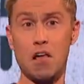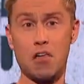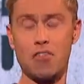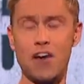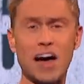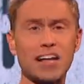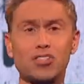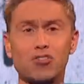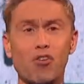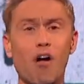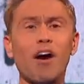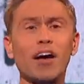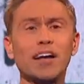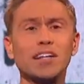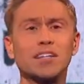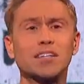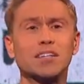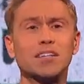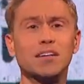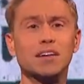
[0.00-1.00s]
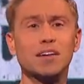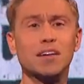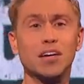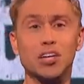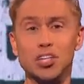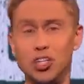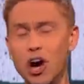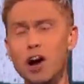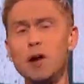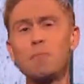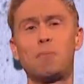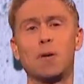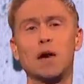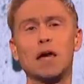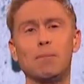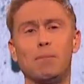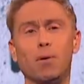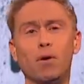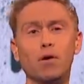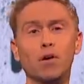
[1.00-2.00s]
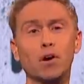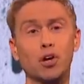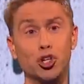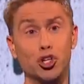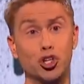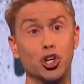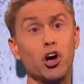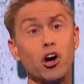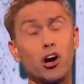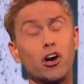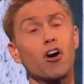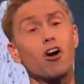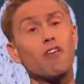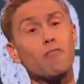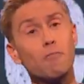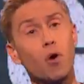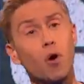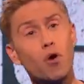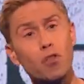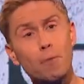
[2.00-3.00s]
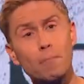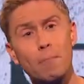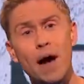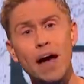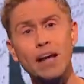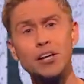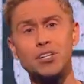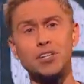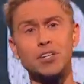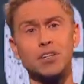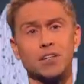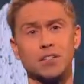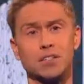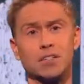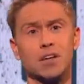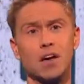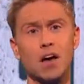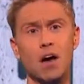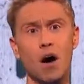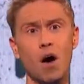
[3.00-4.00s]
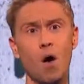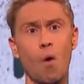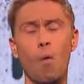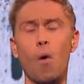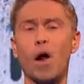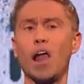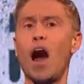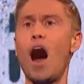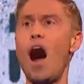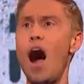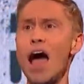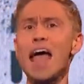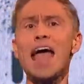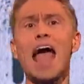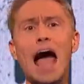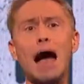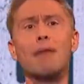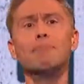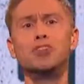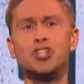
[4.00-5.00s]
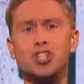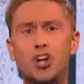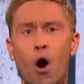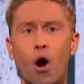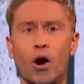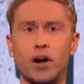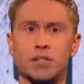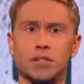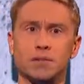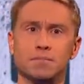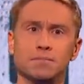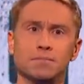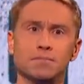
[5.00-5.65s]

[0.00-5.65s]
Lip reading: That's right. Young people jerk off more than pensioners. Well, I am shocked.